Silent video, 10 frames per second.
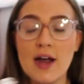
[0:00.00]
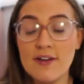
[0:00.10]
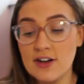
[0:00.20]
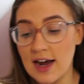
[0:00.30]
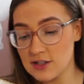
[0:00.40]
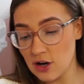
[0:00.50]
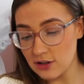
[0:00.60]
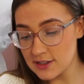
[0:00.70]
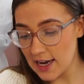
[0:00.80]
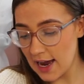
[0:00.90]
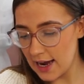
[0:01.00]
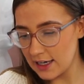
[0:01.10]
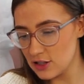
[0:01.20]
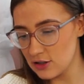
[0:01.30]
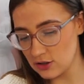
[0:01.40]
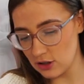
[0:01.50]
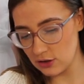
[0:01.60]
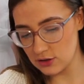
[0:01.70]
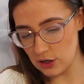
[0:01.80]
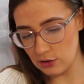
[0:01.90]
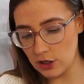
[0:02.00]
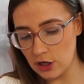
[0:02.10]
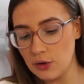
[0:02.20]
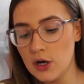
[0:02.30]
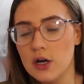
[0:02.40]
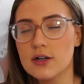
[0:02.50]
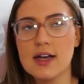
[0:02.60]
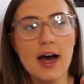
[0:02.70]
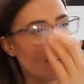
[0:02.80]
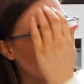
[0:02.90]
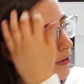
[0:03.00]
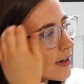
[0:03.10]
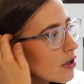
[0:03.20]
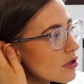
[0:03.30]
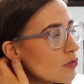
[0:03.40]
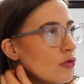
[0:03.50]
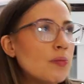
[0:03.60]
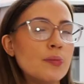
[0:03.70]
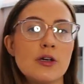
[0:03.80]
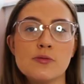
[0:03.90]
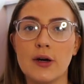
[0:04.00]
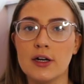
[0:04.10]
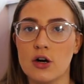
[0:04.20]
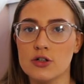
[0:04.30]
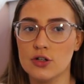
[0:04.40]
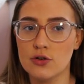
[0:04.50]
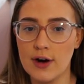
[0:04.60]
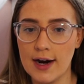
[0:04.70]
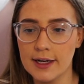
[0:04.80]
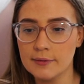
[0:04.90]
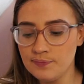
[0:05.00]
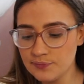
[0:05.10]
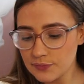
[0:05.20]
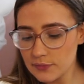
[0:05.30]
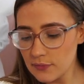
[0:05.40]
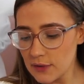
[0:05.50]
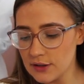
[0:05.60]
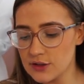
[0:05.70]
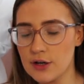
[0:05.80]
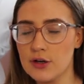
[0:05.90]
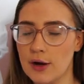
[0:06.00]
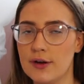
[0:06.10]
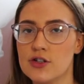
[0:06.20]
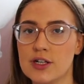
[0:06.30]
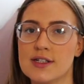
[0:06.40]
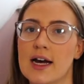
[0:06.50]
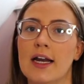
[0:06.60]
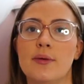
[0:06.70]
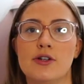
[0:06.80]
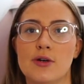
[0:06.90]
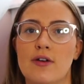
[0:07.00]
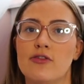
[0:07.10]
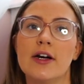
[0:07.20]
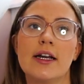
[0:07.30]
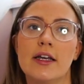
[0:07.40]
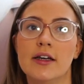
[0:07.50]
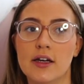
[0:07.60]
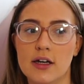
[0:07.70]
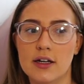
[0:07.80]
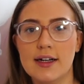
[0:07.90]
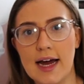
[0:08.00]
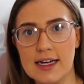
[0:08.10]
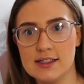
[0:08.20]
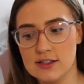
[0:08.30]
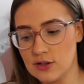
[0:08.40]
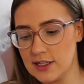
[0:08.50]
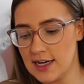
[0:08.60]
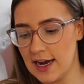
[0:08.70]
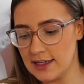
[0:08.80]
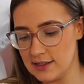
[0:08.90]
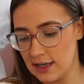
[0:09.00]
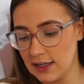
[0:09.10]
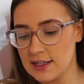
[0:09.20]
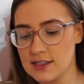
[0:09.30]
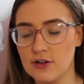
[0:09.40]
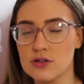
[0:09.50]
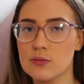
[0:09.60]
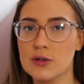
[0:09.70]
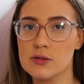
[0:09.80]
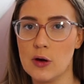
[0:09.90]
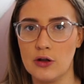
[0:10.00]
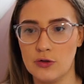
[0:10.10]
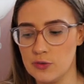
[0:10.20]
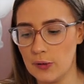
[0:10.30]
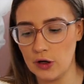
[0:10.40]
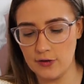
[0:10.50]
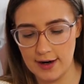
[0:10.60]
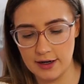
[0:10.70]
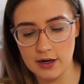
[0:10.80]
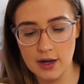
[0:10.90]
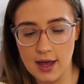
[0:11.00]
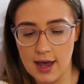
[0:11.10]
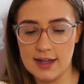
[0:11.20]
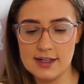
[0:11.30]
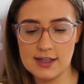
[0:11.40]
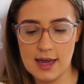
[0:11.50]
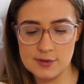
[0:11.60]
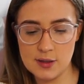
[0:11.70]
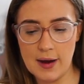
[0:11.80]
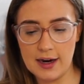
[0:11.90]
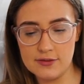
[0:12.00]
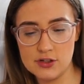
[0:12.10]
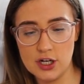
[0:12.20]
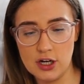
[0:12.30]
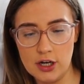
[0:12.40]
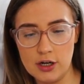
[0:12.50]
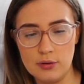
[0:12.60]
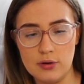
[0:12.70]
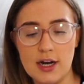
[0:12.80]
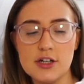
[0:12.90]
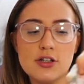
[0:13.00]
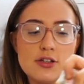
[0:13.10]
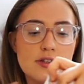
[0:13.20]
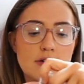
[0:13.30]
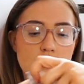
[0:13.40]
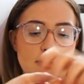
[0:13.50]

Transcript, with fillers: we have a nice hot day, she's just gonna look so cute. Because I have already got some rompers, but in not three. So, you know, if she was tiny, we do have really nice sunny days, then at least I've got something small enough to put her in. And this came as a pack of two. I just,